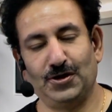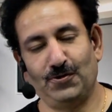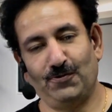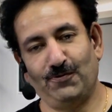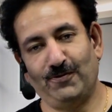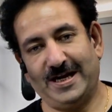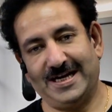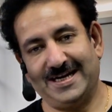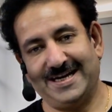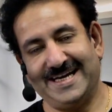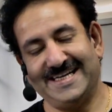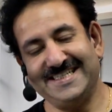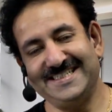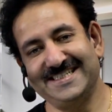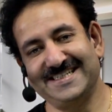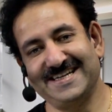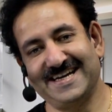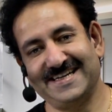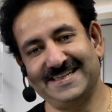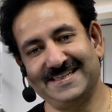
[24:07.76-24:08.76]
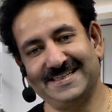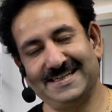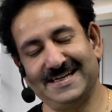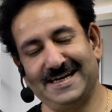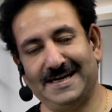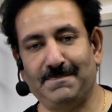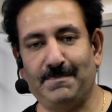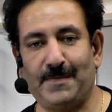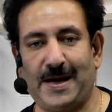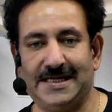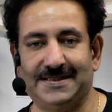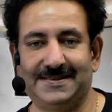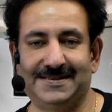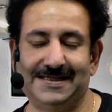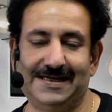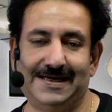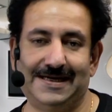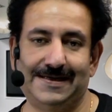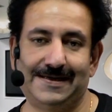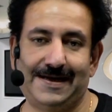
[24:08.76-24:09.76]
Well, engineering and math
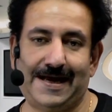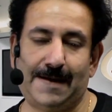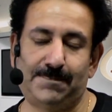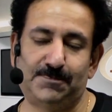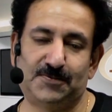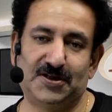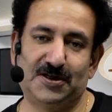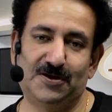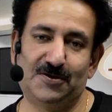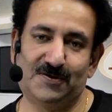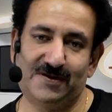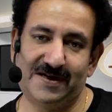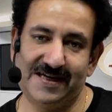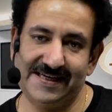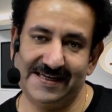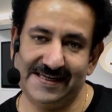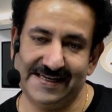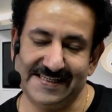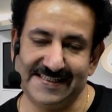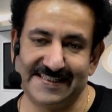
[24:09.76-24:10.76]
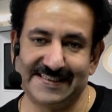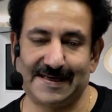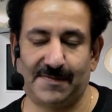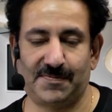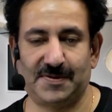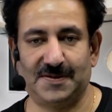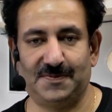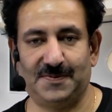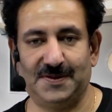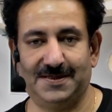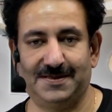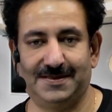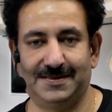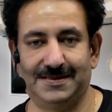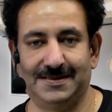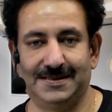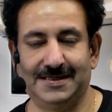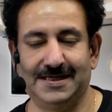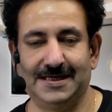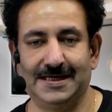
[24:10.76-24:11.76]
are absolutely inseparable.
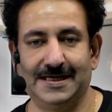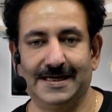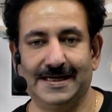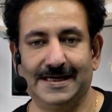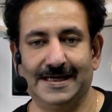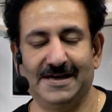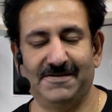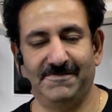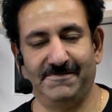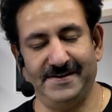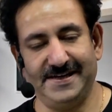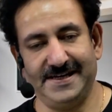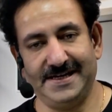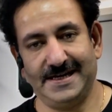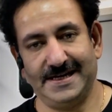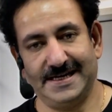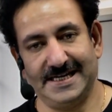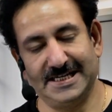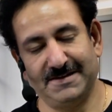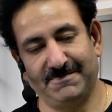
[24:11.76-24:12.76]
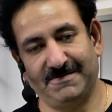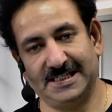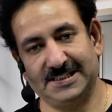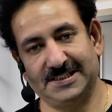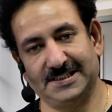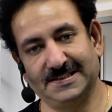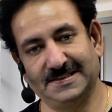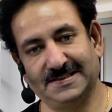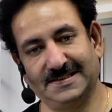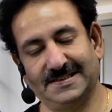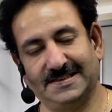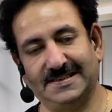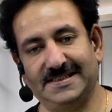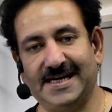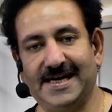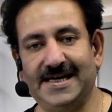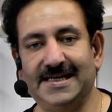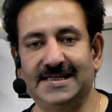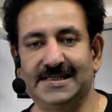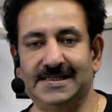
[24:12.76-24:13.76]
We interventions
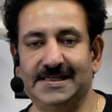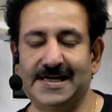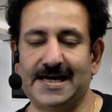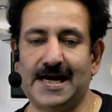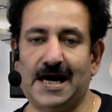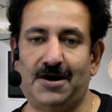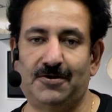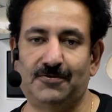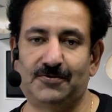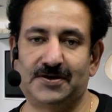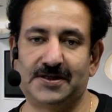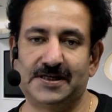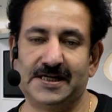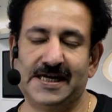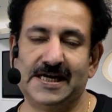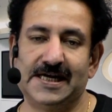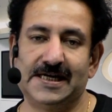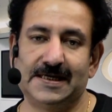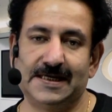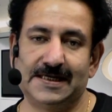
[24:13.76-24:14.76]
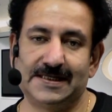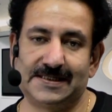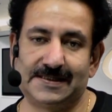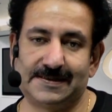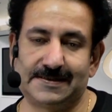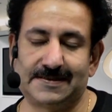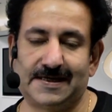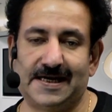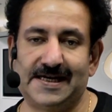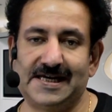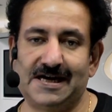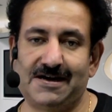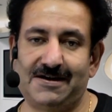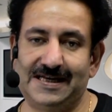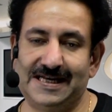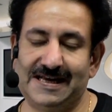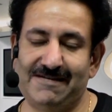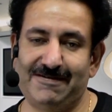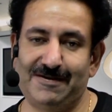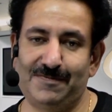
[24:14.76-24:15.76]
day in and day out try our
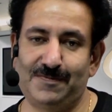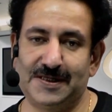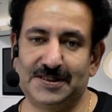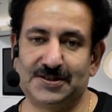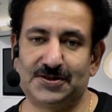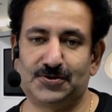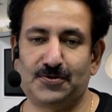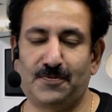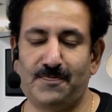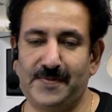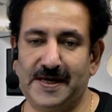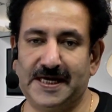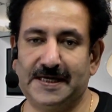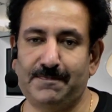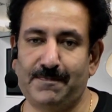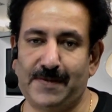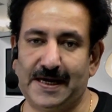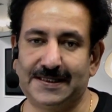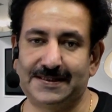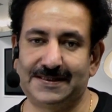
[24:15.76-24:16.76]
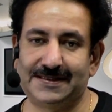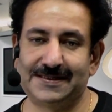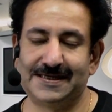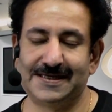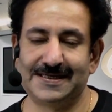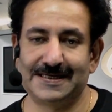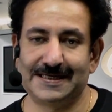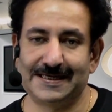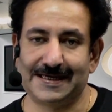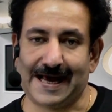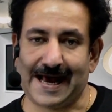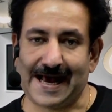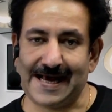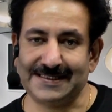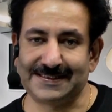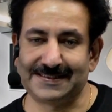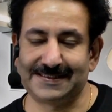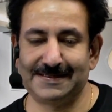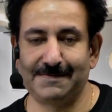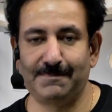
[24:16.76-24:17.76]
level best to make math
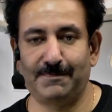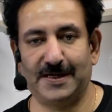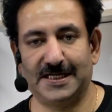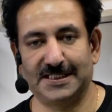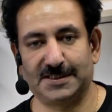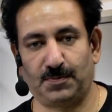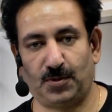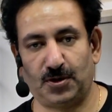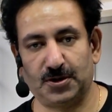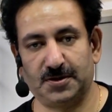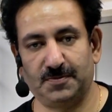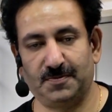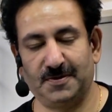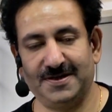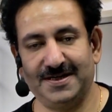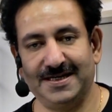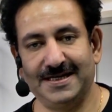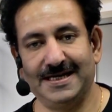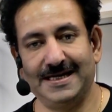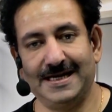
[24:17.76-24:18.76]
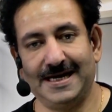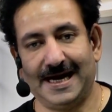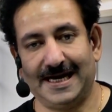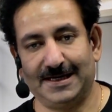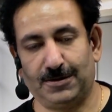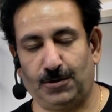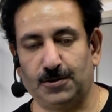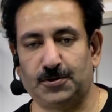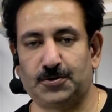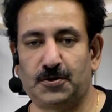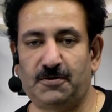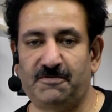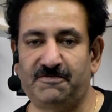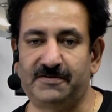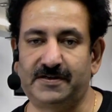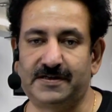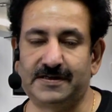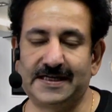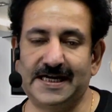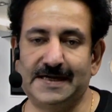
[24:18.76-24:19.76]
as simple as possible and also of
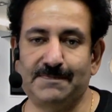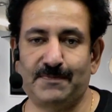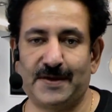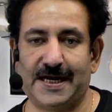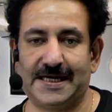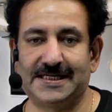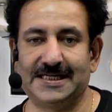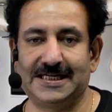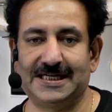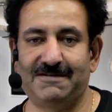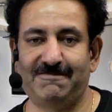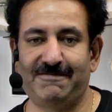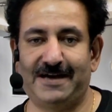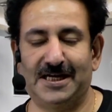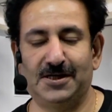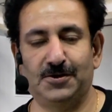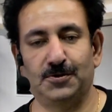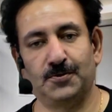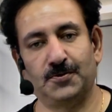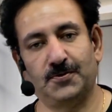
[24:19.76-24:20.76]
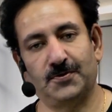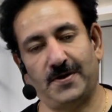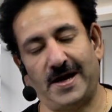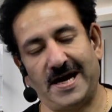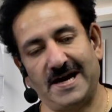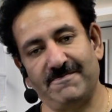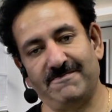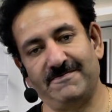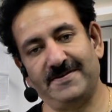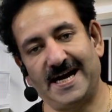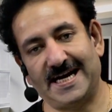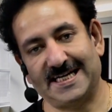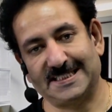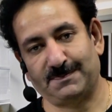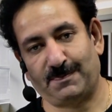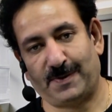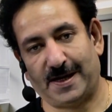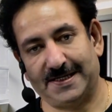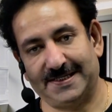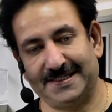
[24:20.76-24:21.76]
great practical value to every
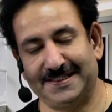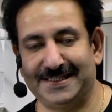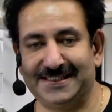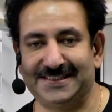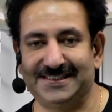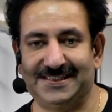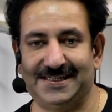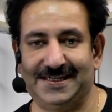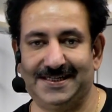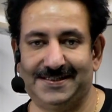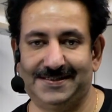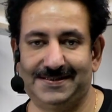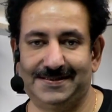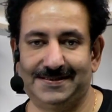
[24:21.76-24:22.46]
aspiring engineer.